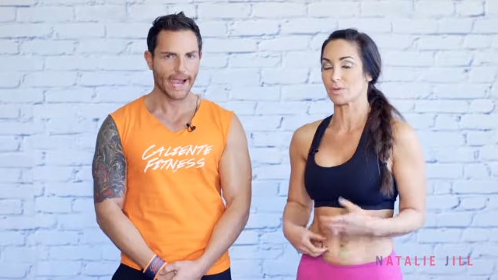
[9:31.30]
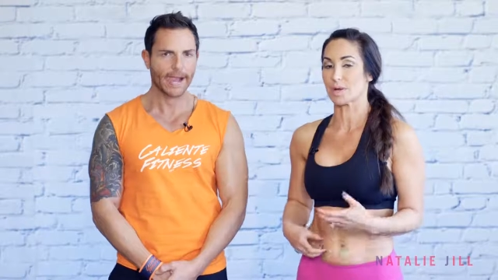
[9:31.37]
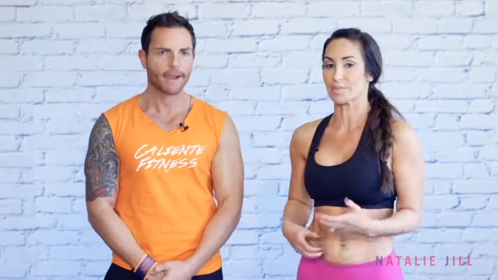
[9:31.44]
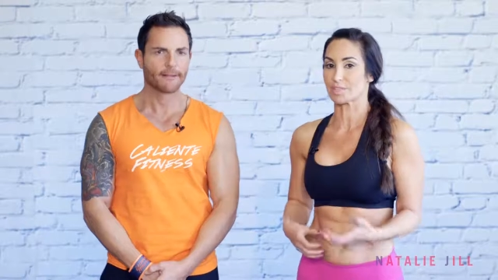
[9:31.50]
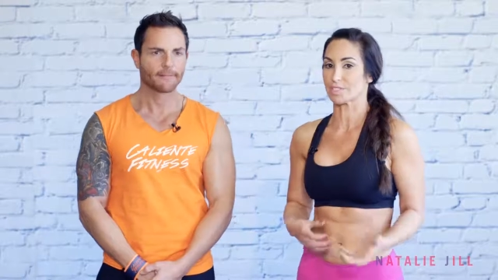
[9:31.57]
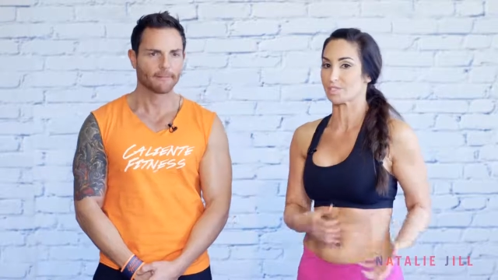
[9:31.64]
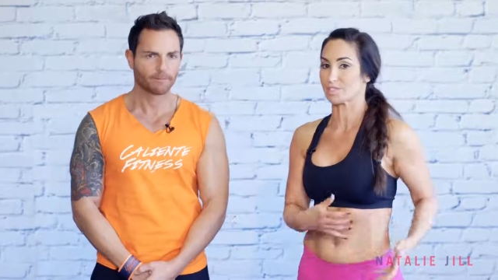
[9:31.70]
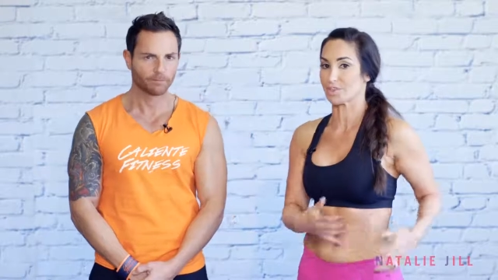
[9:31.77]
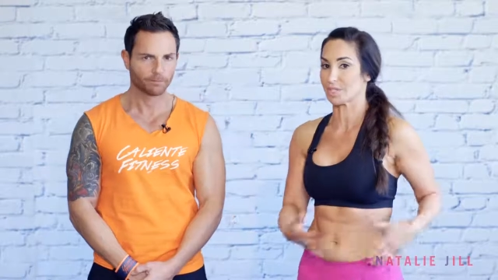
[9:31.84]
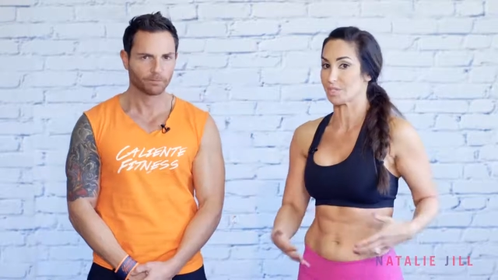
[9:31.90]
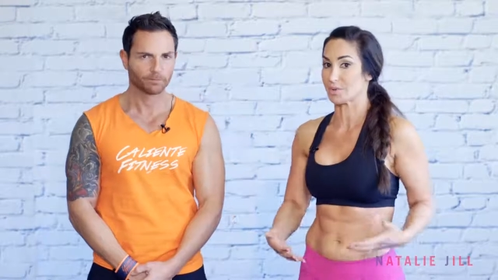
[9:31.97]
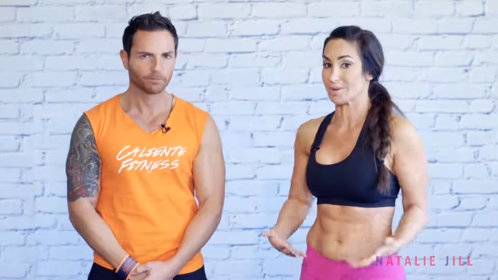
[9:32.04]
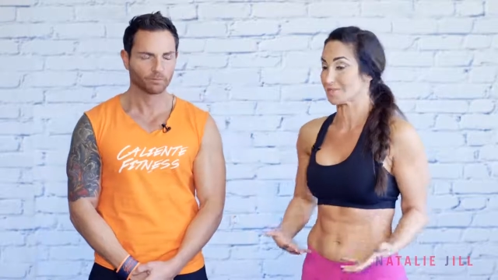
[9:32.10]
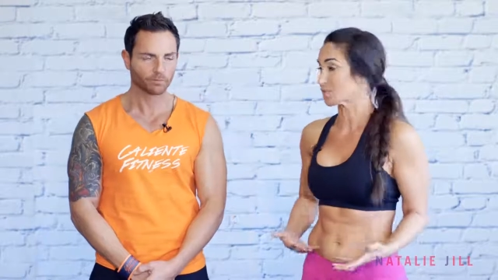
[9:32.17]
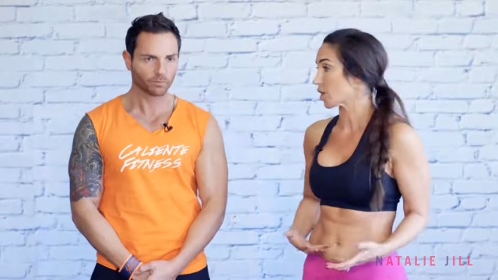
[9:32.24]
Speaker 1: or you have surgery
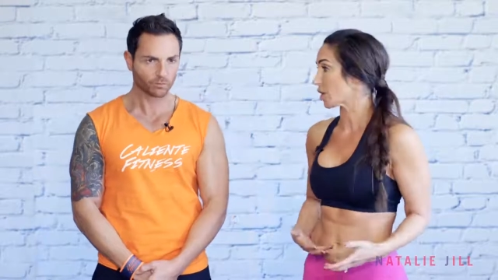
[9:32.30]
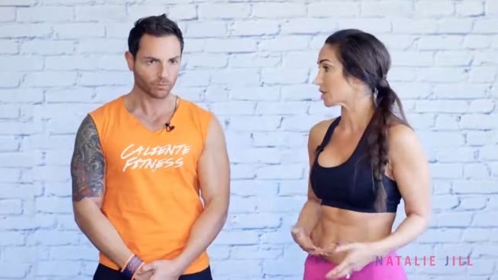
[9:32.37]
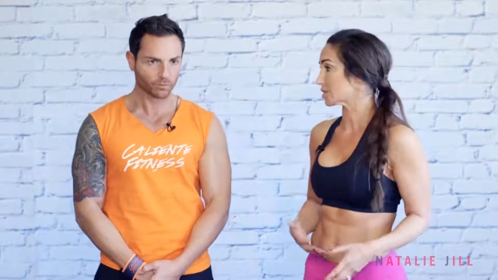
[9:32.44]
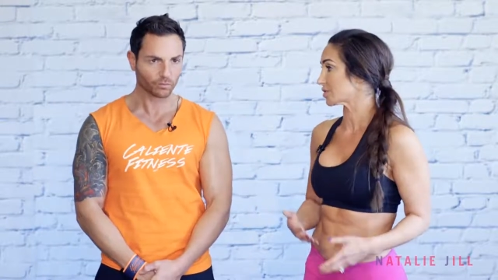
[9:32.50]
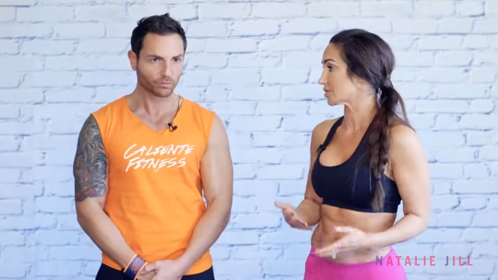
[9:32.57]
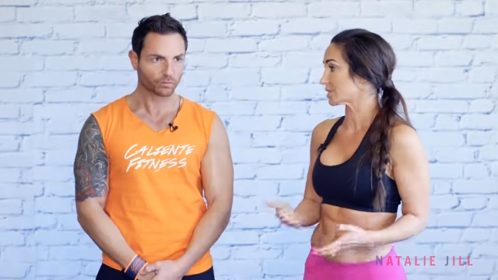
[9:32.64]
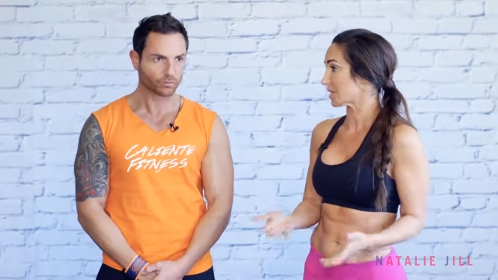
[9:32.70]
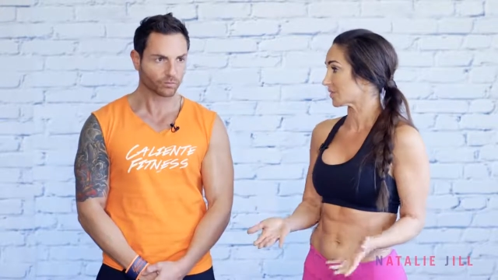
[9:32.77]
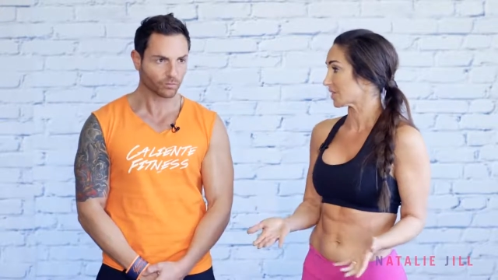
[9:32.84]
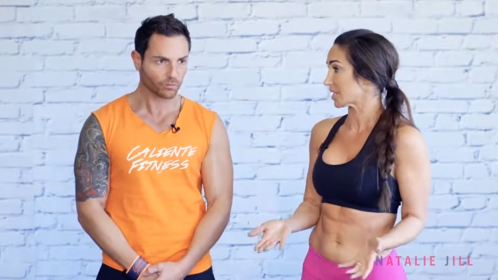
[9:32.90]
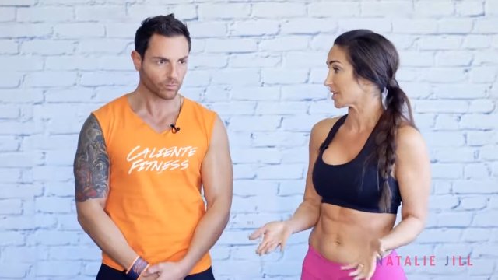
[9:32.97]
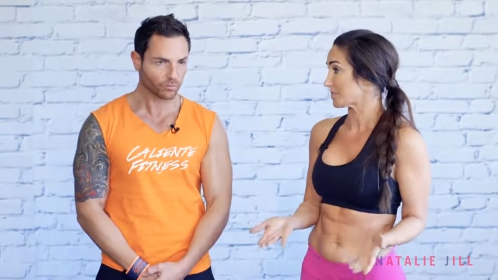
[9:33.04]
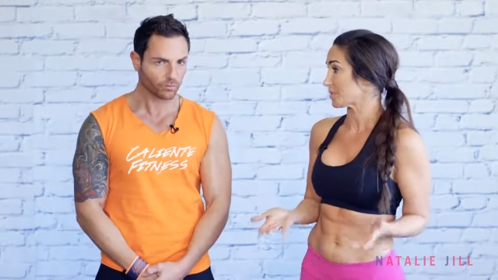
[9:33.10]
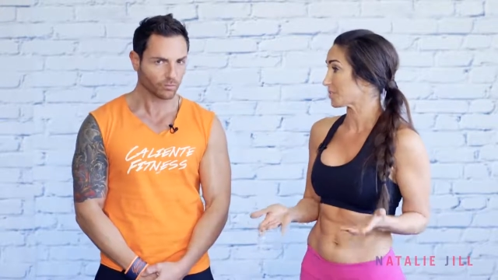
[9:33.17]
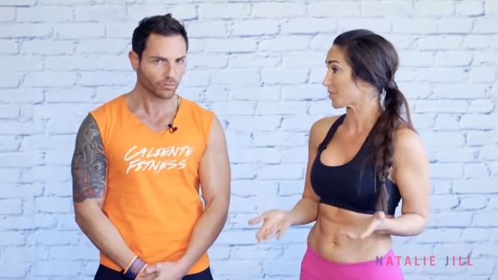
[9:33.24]
and you have scars, there's never
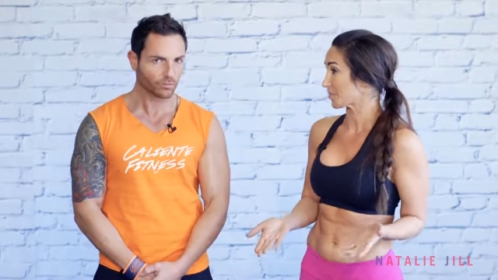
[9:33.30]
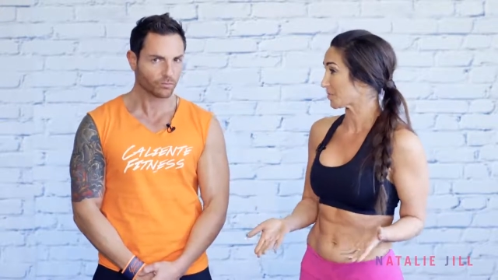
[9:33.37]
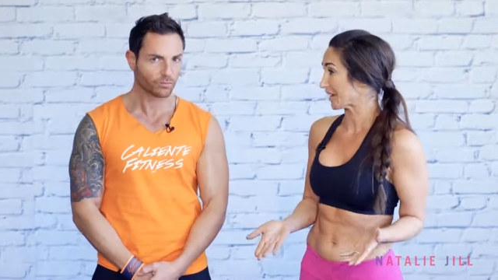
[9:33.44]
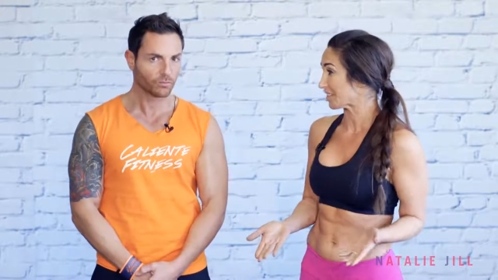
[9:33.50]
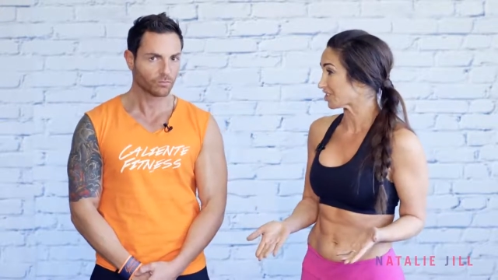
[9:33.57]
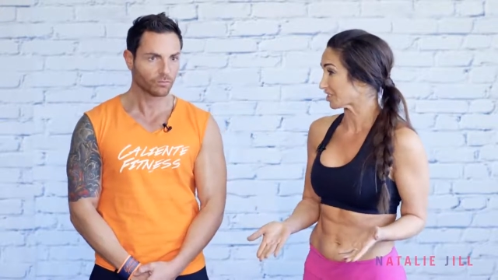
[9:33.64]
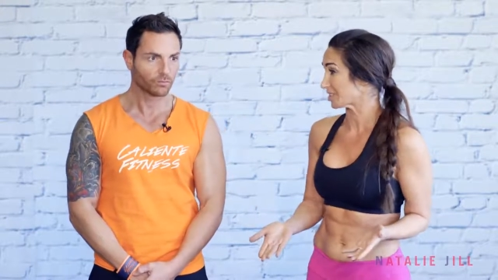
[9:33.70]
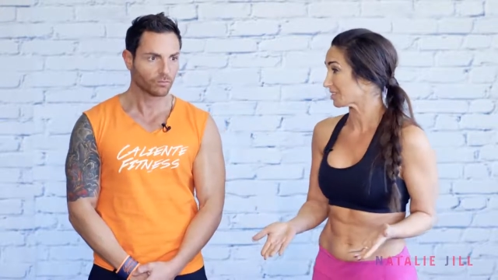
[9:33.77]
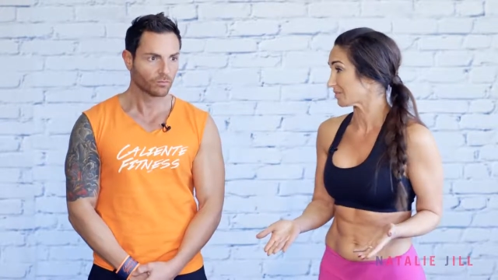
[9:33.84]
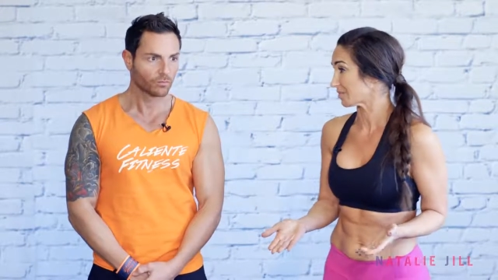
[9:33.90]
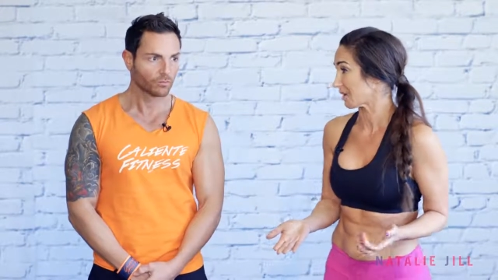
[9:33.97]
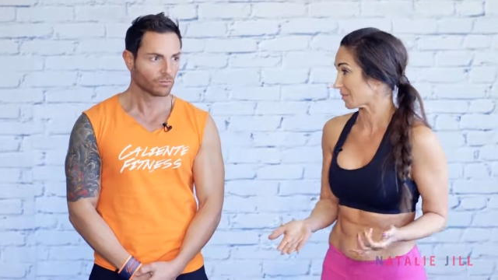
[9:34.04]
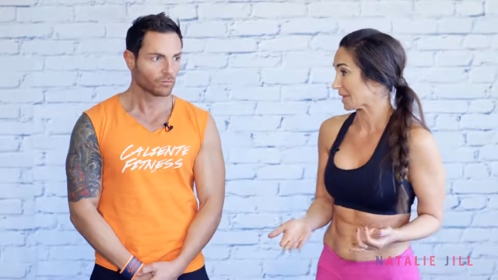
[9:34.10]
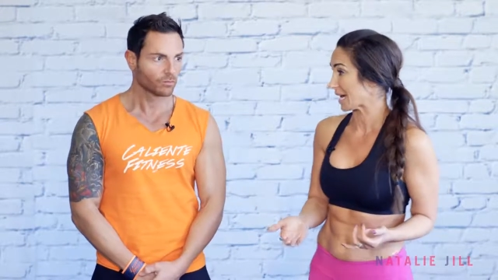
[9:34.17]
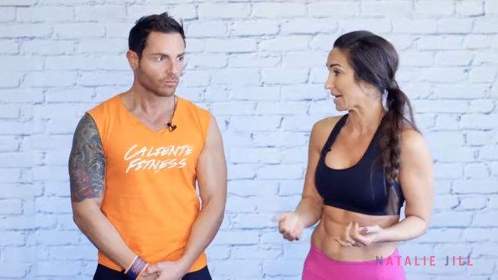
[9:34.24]
going to be perfection from